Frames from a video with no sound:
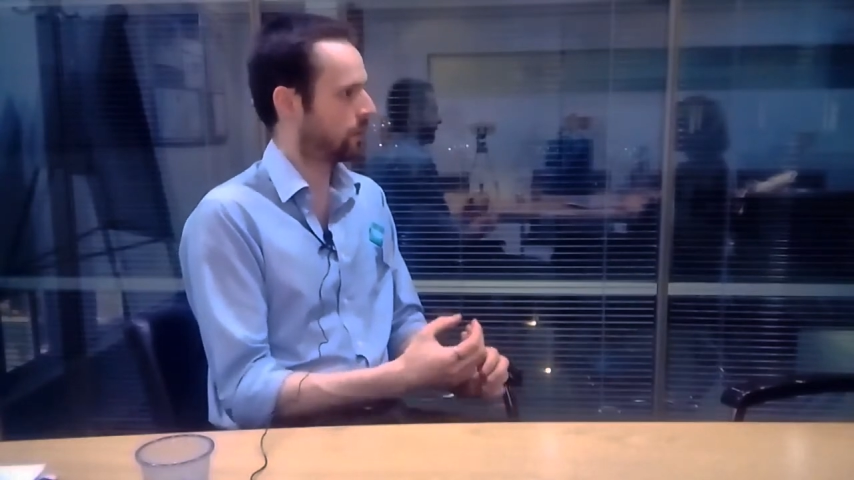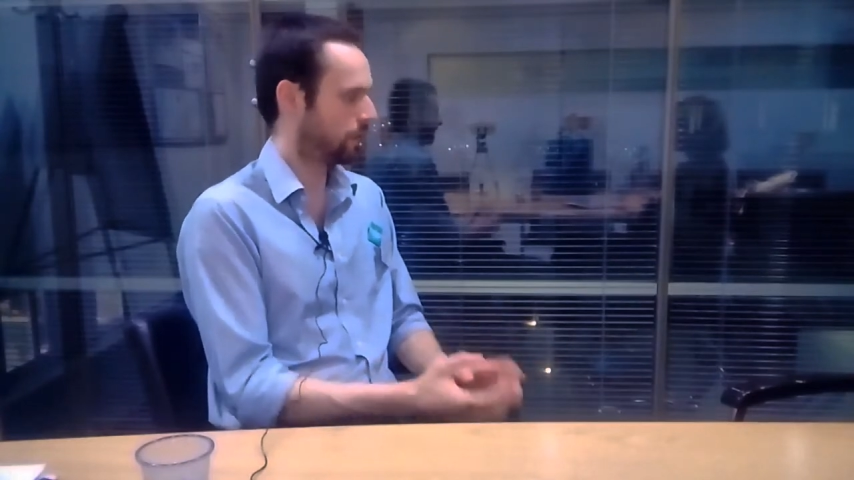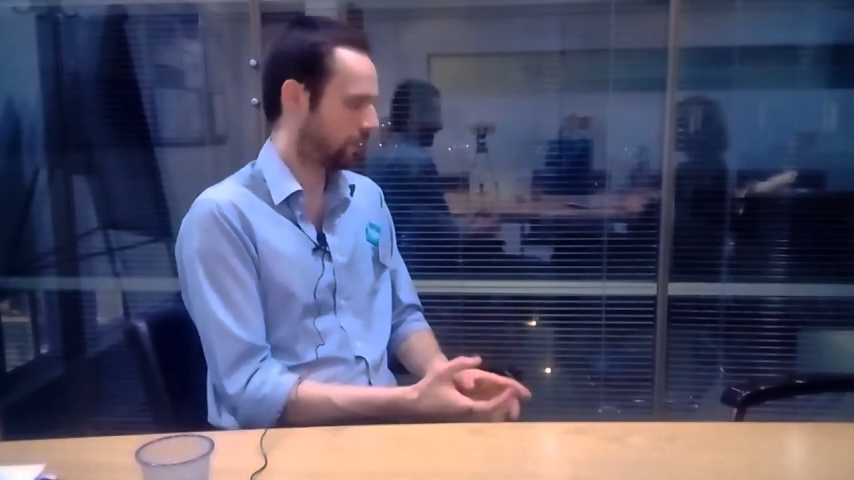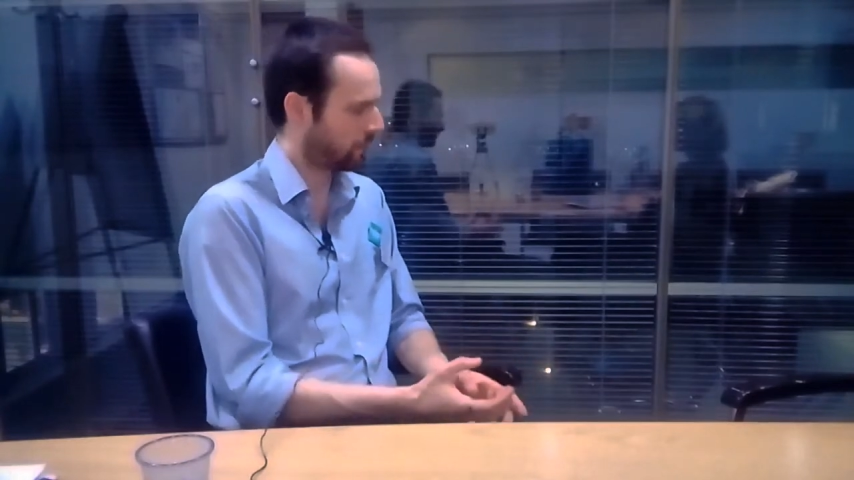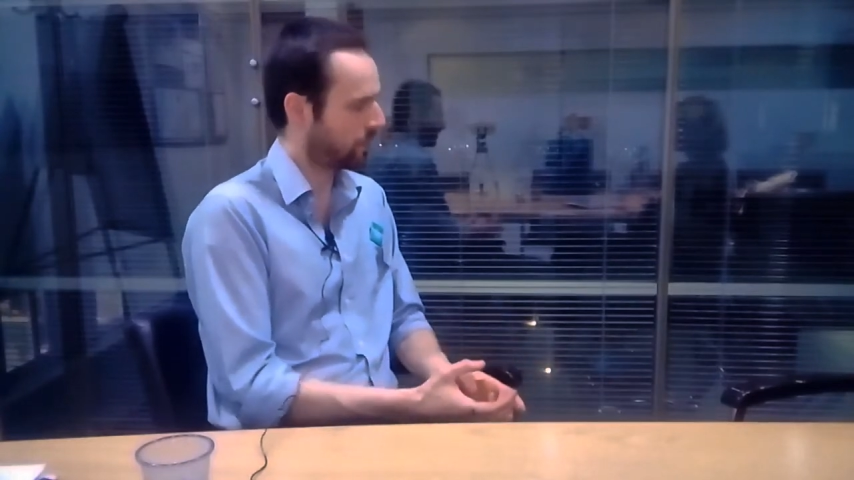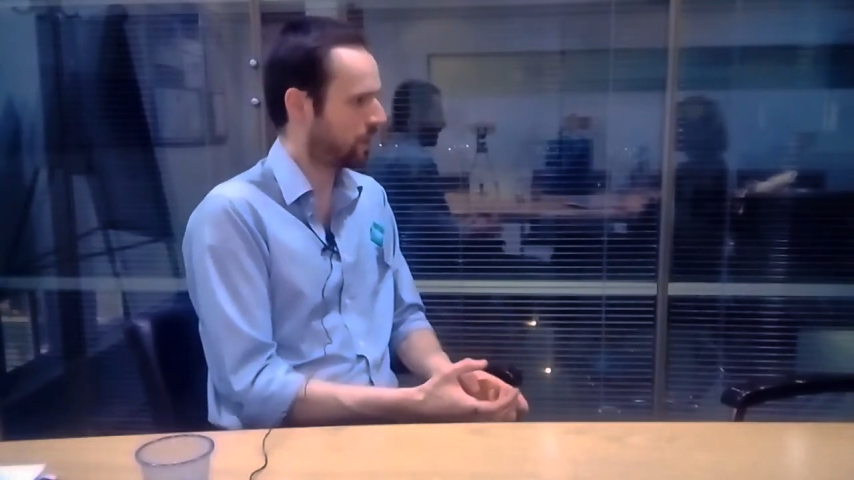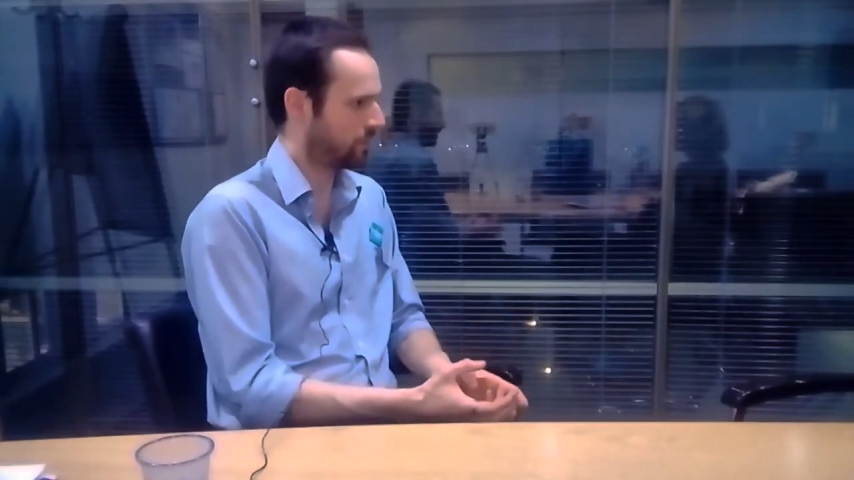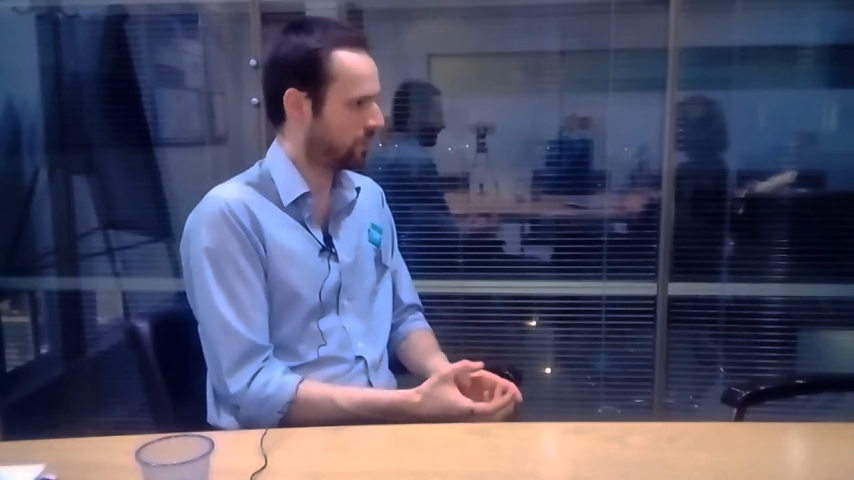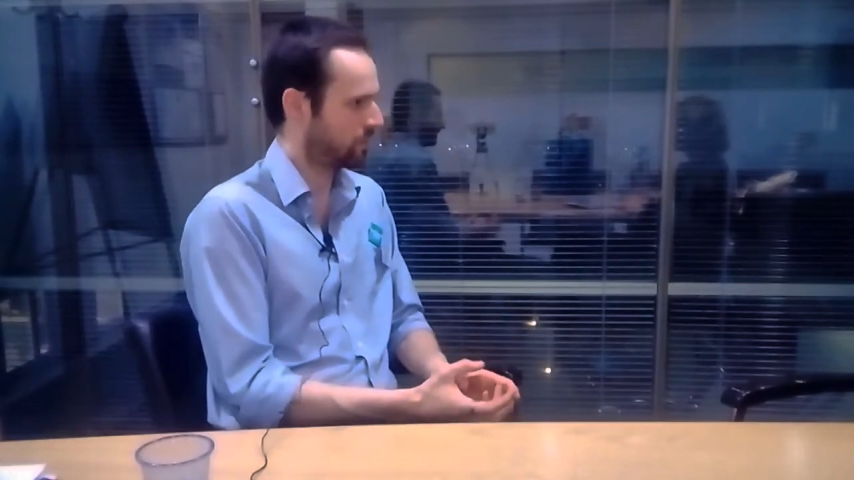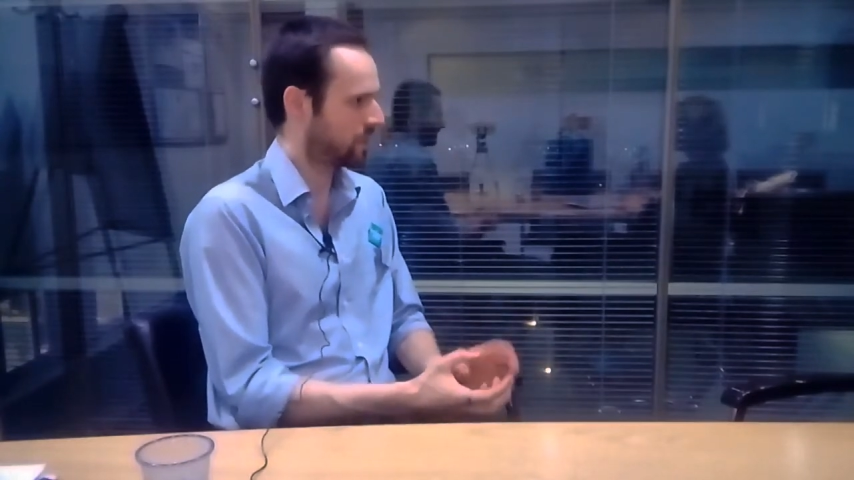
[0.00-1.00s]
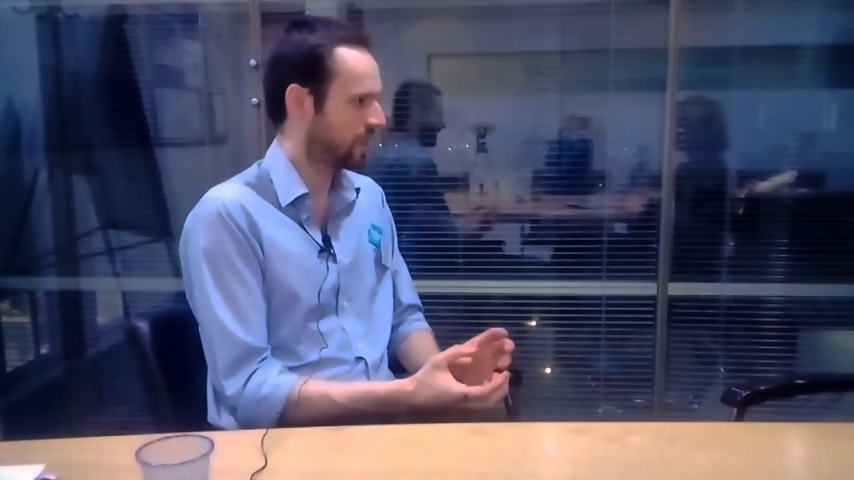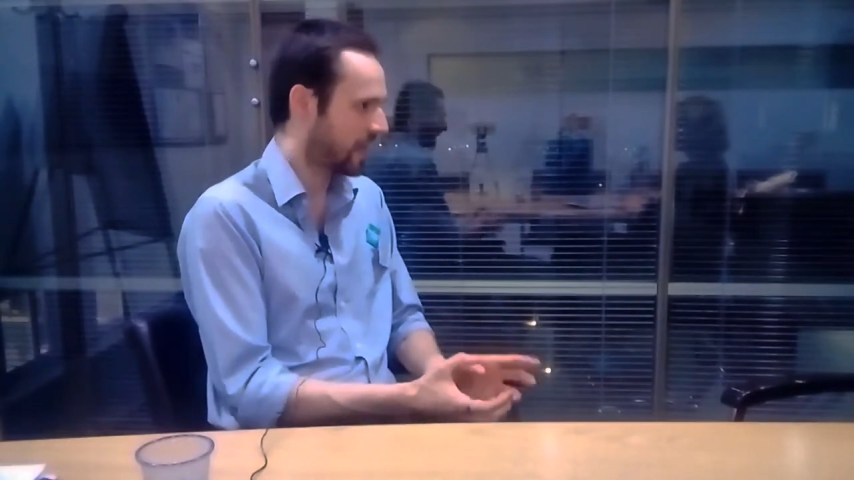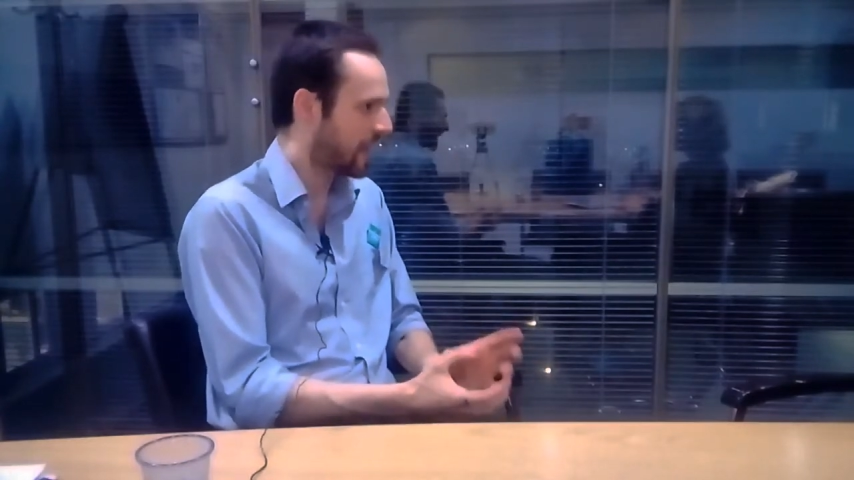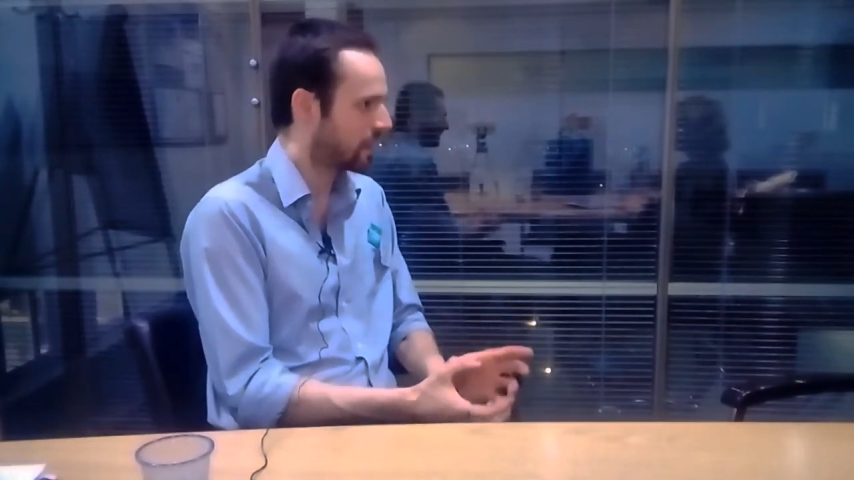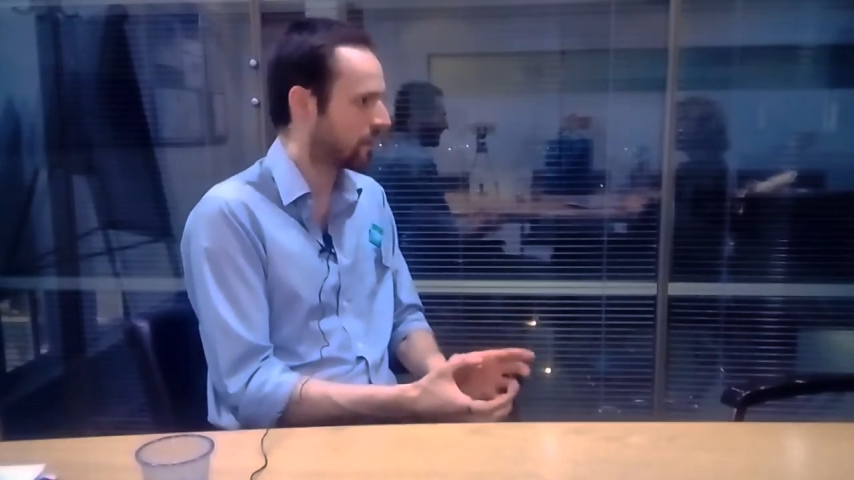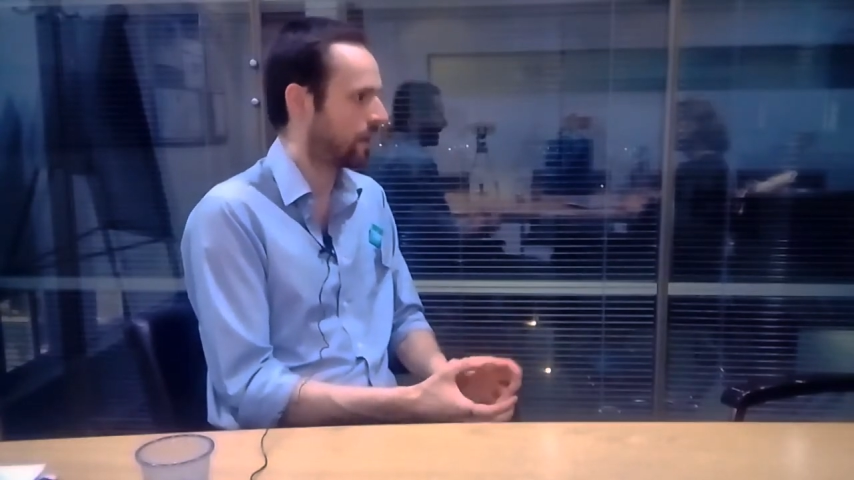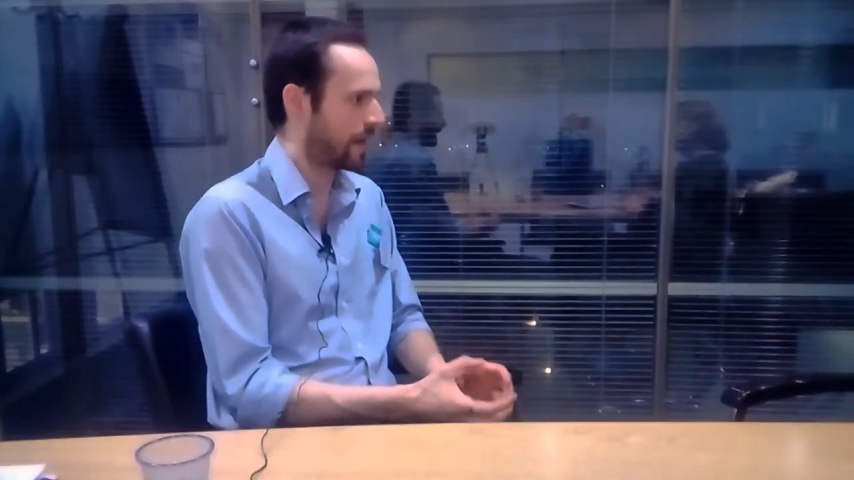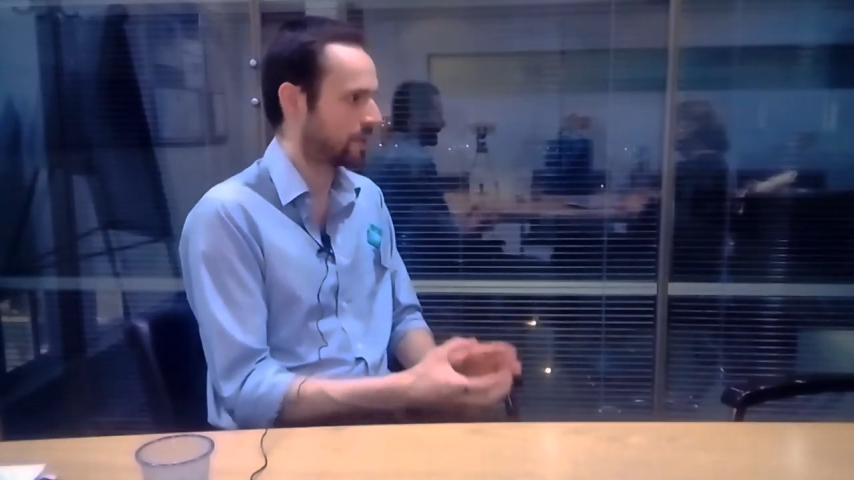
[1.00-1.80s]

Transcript: the three of them together